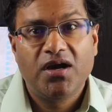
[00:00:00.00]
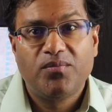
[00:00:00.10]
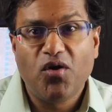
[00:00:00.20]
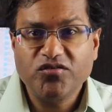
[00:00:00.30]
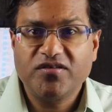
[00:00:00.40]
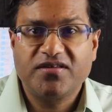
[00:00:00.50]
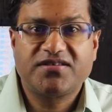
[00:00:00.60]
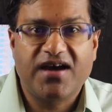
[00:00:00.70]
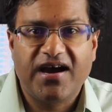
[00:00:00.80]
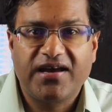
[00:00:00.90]
Most of the
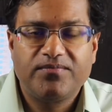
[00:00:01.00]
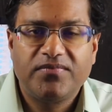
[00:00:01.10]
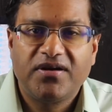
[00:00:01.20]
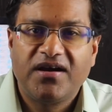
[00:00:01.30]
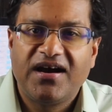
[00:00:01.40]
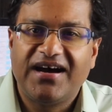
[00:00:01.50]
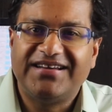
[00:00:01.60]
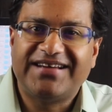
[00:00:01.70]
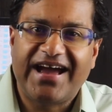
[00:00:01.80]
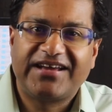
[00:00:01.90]
time, a
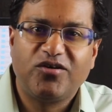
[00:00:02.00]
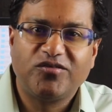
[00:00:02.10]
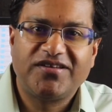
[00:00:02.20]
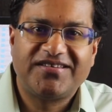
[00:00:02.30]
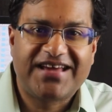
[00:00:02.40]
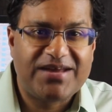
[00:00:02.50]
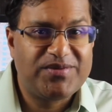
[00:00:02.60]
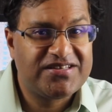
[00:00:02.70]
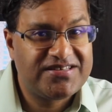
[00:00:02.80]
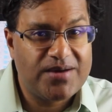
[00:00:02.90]
diagnosis can be
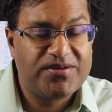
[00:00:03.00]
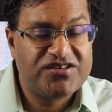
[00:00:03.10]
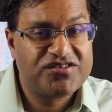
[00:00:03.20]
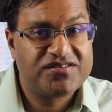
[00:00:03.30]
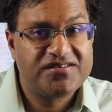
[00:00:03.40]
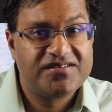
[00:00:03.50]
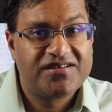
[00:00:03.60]
established